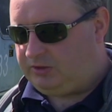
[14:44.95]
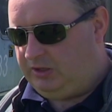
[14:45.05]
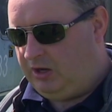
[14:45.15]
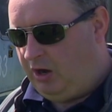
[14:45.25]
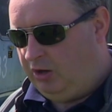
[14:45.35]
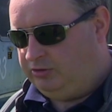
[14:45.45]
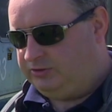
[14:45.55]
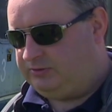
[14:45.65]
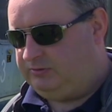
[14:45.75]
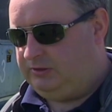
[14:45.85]
know,
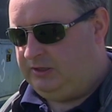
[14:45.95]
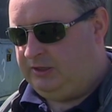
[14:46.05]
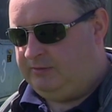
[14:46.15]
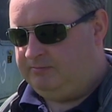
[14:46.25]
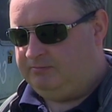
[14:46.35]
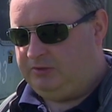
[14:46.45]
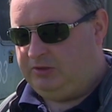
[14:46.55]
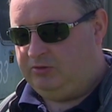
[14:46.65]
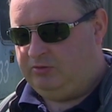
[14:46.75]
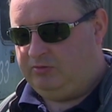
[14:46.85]
out um, you
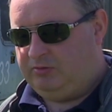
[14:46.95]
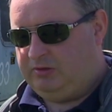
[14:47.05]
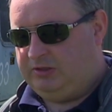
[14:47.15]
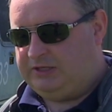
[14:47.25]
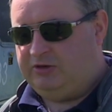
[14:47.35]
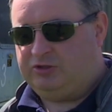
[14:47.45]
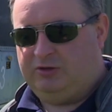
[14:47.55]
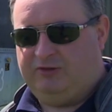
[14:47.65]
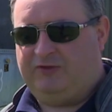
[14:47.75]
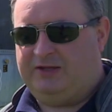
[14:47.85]
know, a day or two
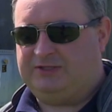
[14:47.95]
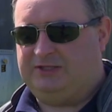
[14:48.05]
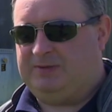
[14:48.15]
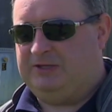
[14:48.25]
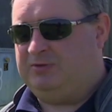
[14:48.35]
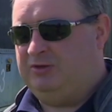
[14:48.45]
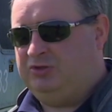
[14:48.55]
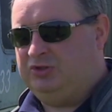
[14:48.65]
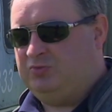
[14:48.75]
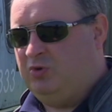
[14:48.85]
in advance, and it depends whether
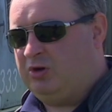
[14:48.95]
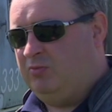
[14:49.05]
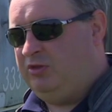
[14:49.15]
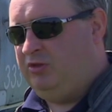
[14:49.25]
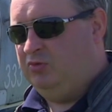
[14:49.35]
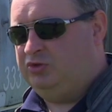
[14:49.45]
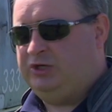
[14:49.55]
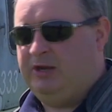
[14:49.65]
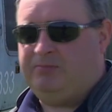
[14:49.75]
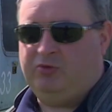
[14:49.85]
you're just working with your
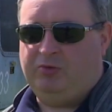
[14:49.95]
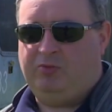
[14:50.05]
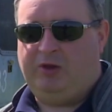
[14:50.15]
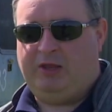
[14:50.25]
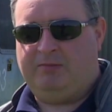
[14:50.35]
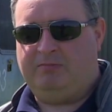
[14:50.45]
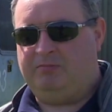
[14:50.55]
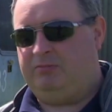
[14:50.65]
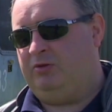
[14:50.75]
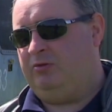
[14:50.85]
ship or you're in a,
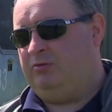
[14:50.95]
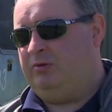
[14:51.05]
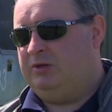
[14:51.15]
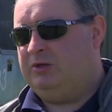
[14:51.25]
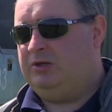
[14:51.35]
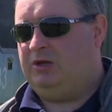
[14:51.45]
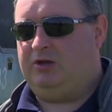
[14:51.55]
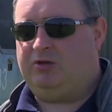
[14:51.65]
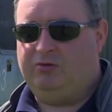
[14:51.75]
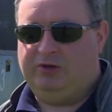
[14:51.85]
you know,
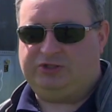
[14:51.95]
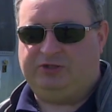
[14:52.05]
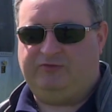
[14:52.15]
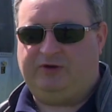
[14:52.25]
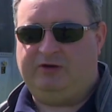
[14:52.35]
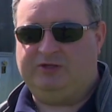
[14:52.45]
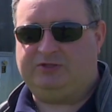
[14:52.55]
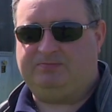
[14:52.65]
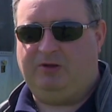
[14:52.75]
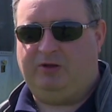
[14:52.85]
a coalition of
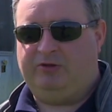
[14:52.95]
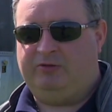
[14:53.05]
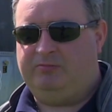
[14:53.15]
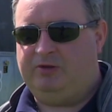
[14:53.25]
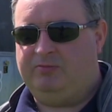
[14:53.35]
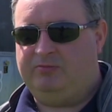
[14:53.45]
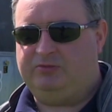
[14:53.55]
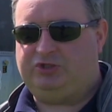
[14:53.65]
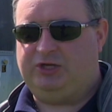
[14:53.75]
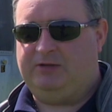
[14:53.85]
various other you know,
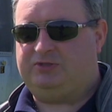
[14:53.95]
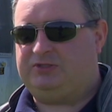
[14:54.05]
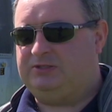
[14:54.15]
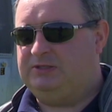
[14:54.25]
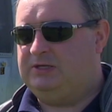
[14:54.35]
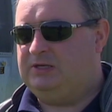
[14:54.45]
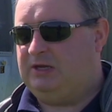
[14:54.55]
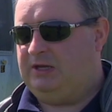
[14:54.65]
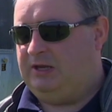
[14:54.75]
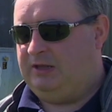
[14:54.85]
ships,
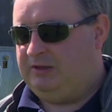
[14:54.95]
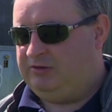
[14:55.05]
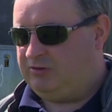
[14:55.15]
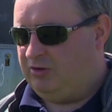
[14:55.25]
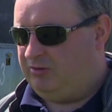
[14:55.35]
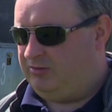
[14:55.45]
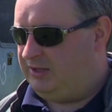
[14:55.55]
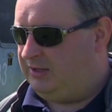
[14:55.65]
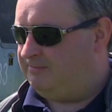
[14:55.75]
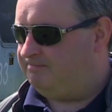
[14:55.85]
uh, and then you've got
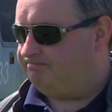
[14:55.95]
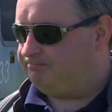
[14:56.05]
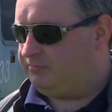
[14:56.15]
um,